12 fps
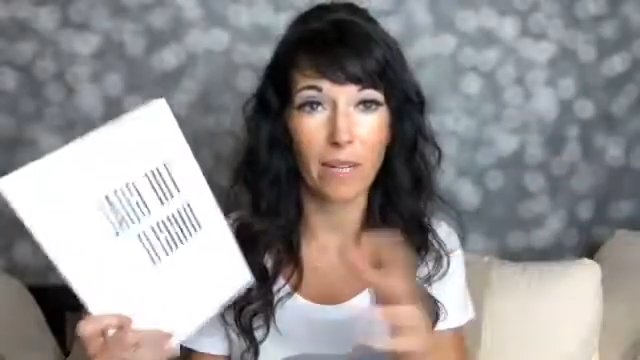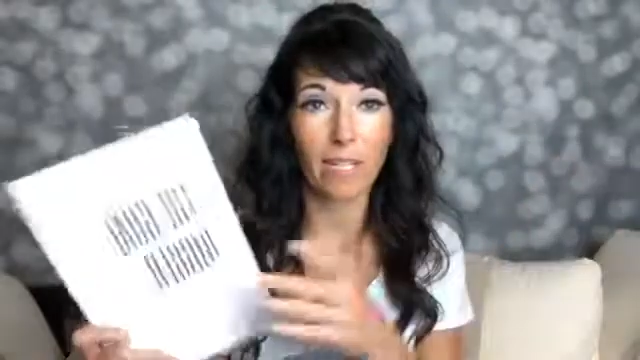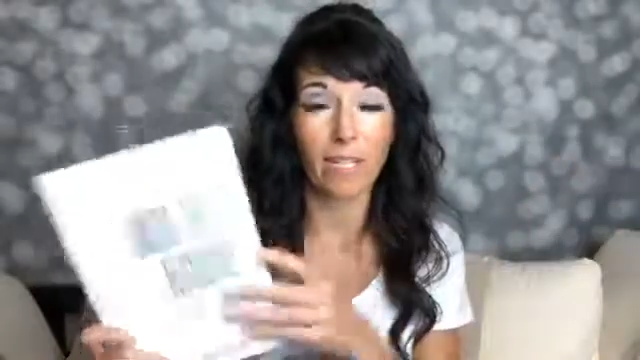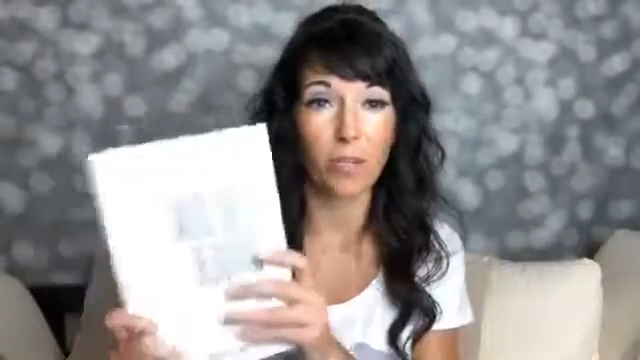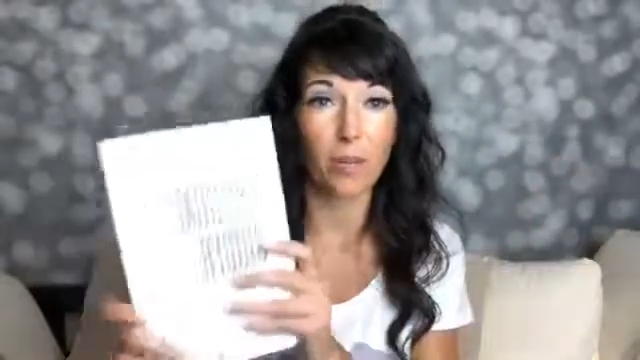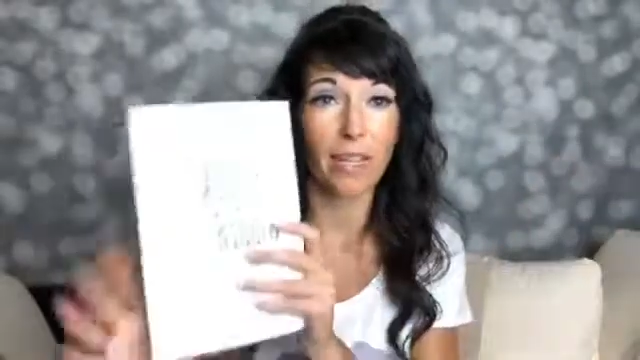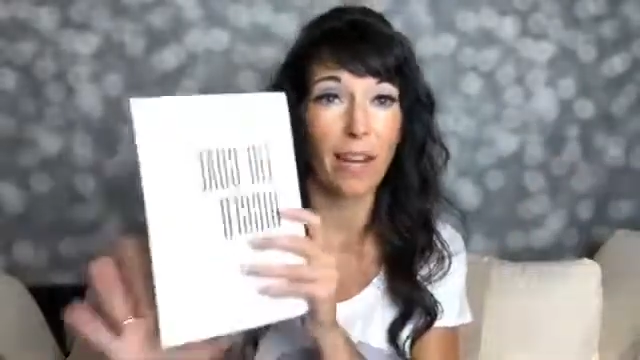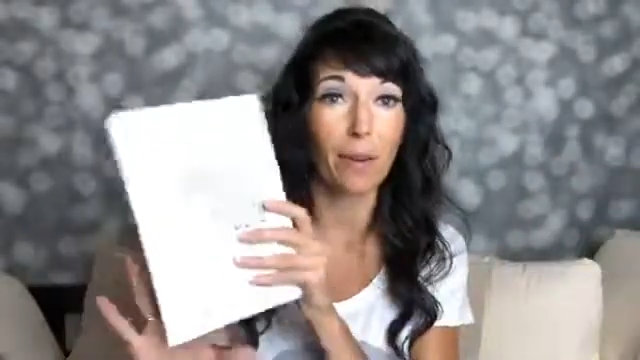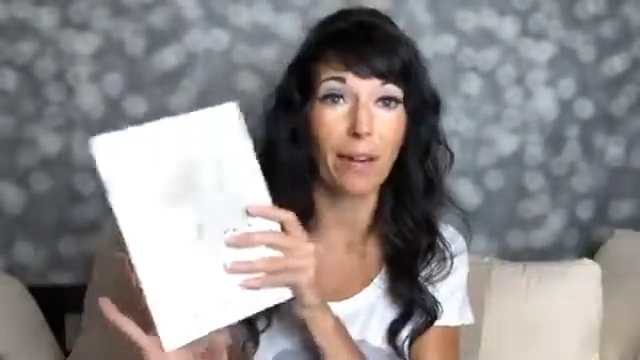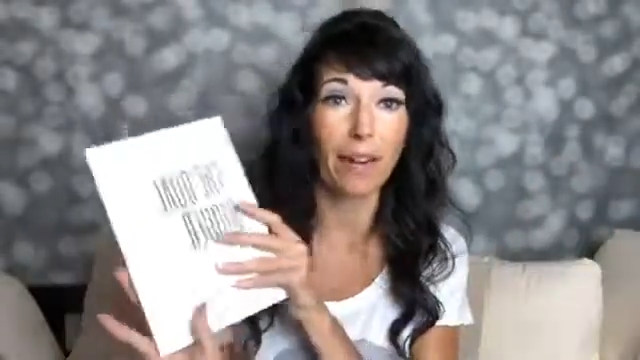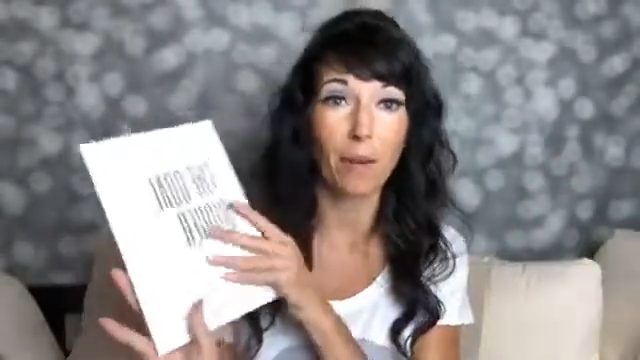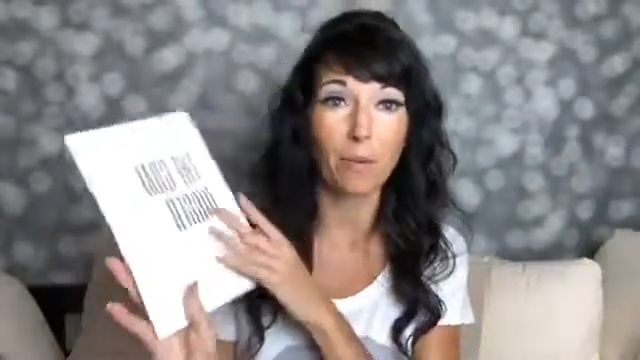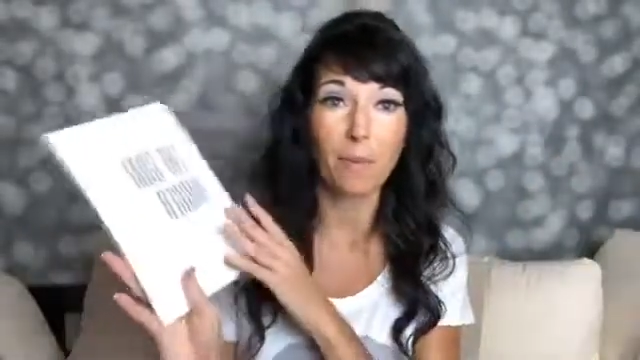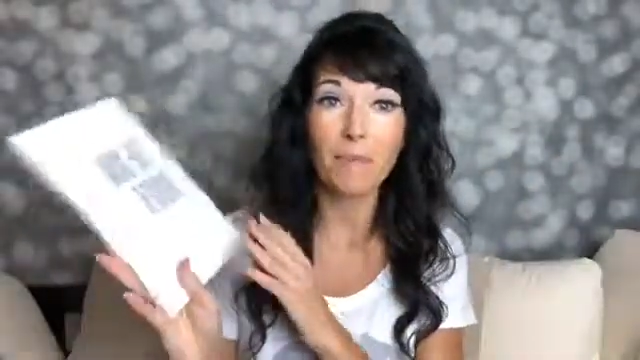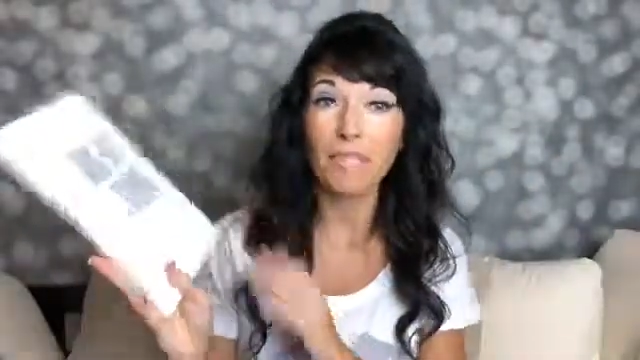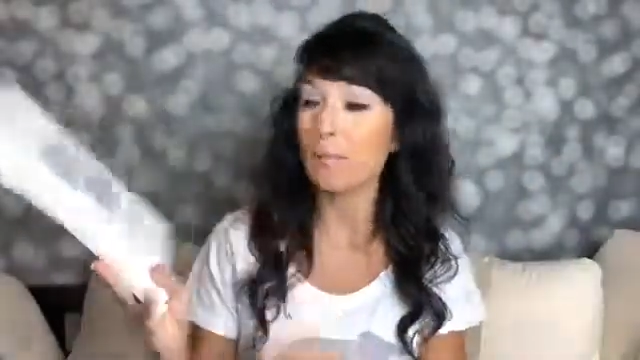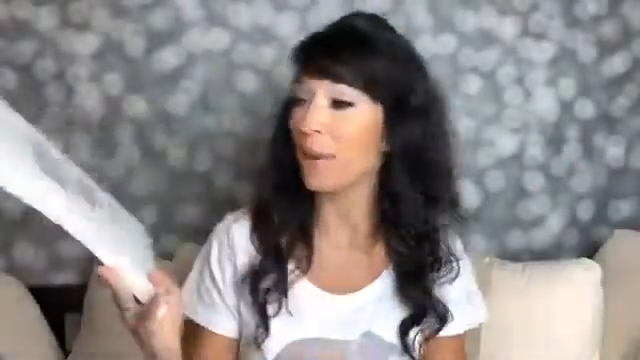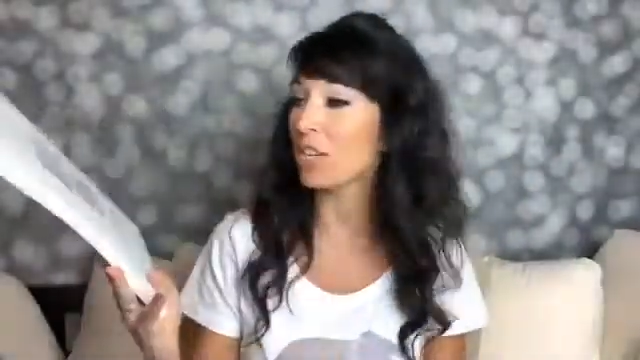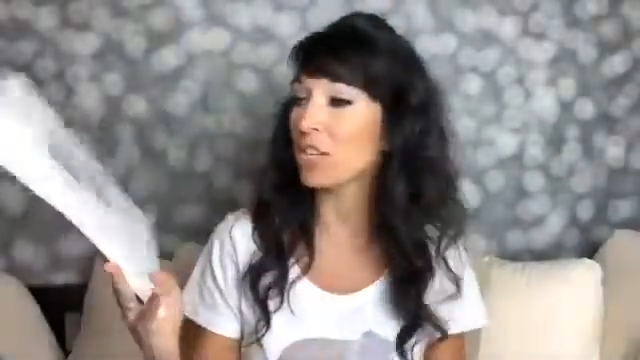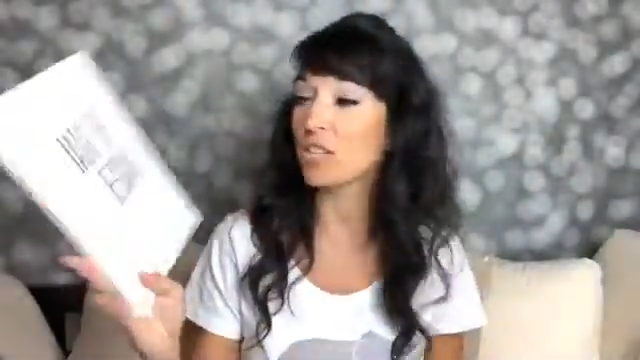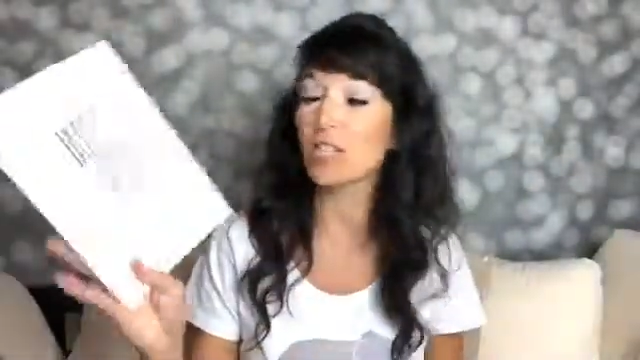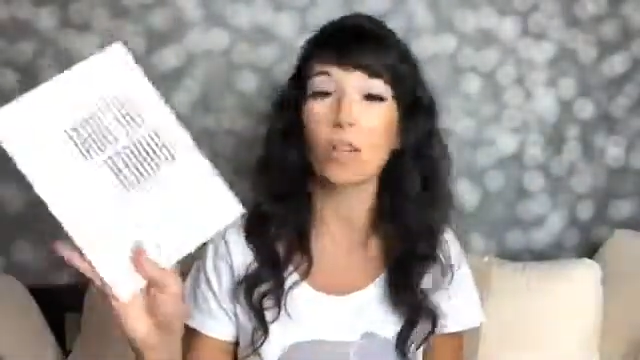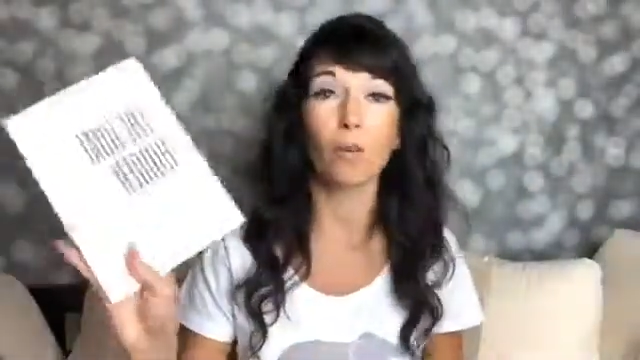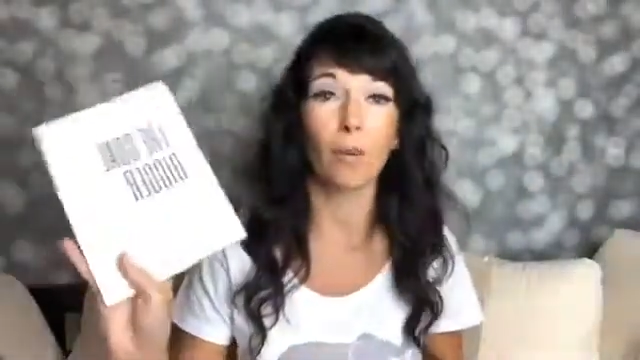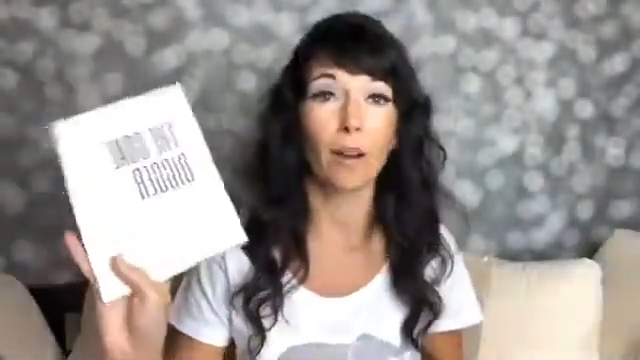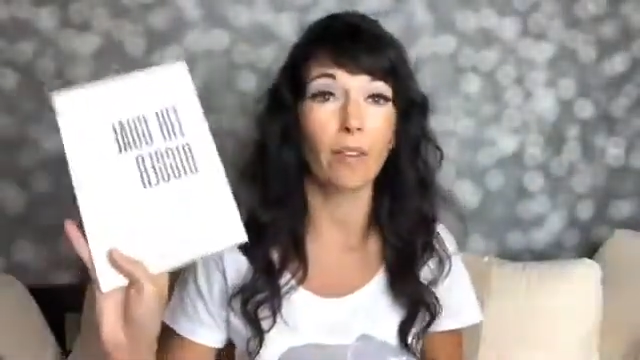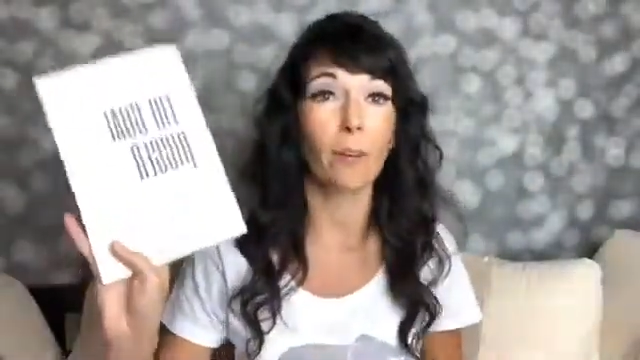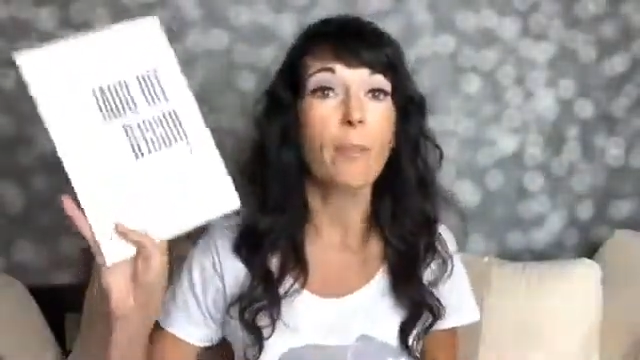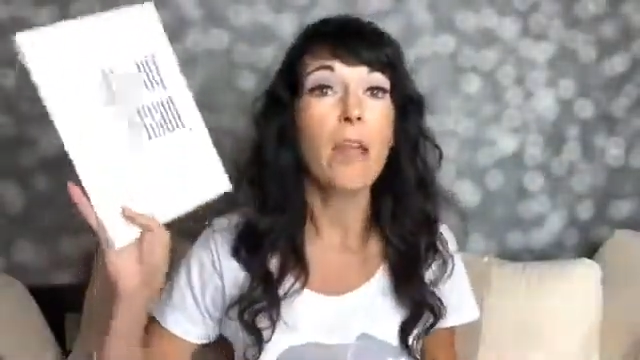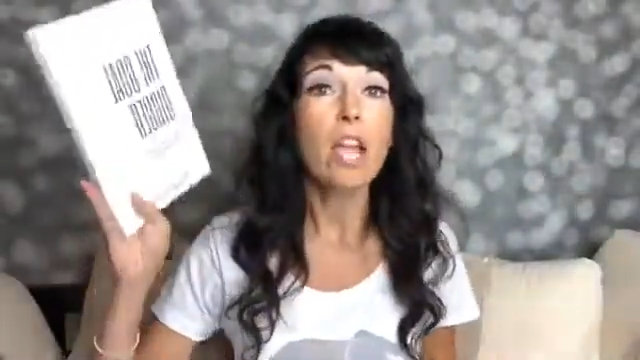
isn't doing that right now with business pages, so whatever.